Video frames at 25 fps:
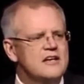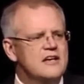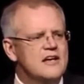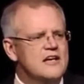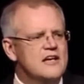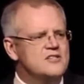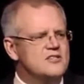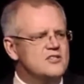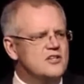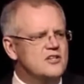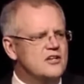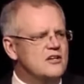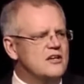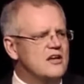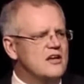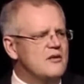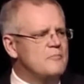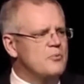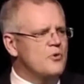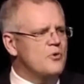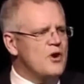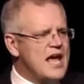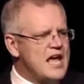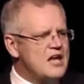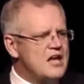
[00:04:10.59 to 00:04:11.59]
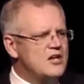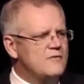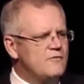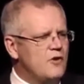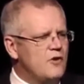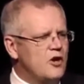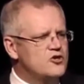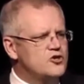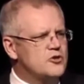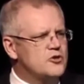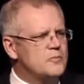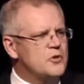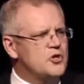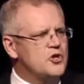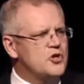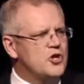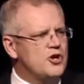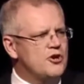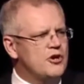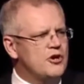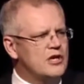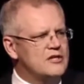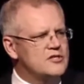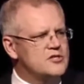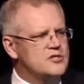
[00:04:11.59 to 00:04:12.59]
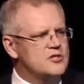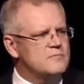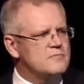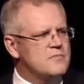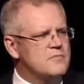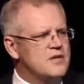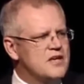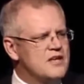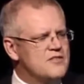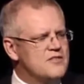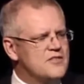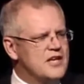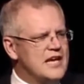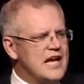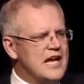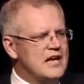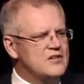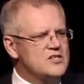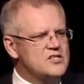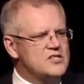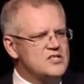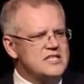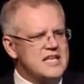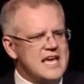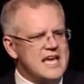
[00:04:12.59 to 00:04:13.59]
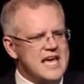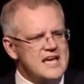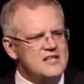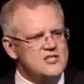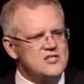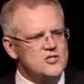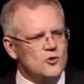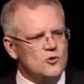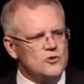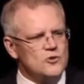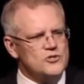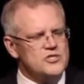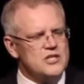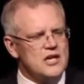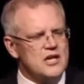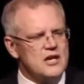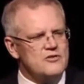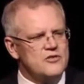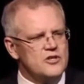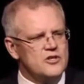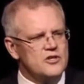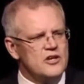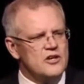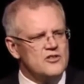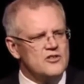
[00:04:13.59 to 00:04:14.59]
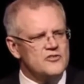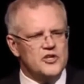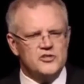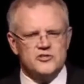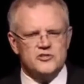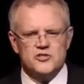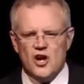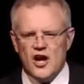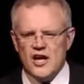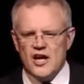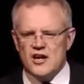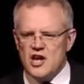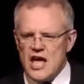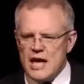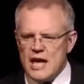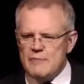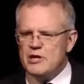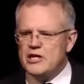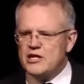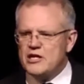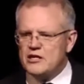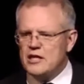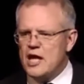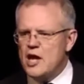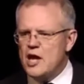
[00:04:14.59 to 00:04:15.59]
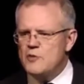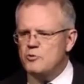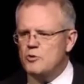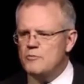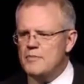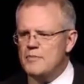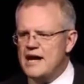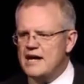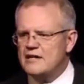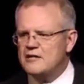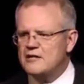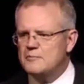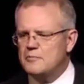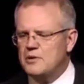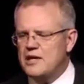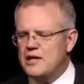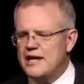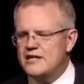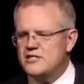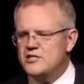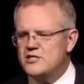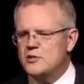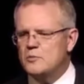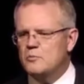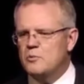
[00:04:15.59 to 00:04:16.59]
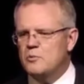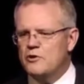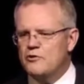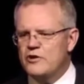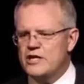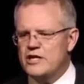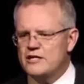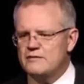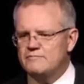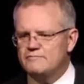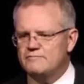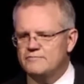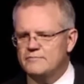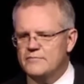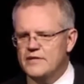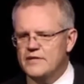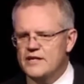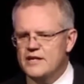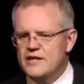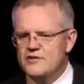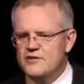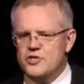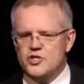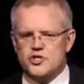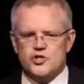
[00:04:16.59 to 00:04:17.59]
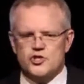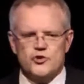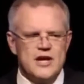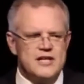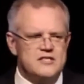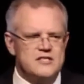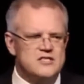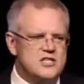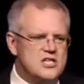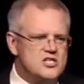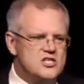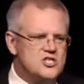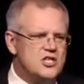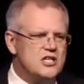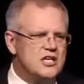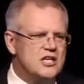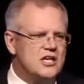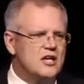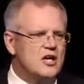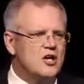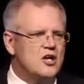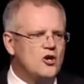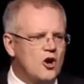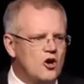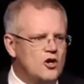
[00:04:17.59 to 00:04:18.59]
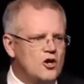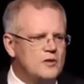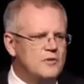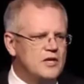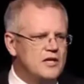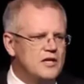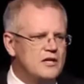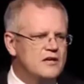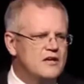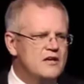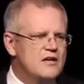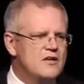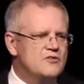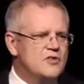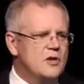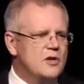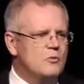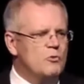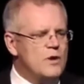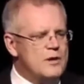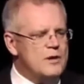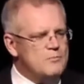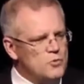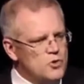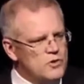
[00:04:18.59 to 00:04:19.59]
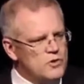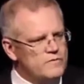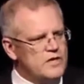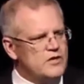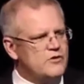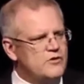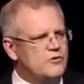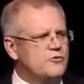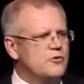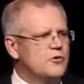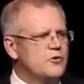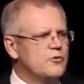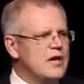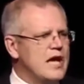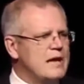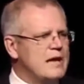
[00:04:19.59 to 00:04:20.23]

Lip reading: It's a brand of entrepreneurialism that understands also the dynamic global marketplace that we're in, the transitioning economy that we're moving through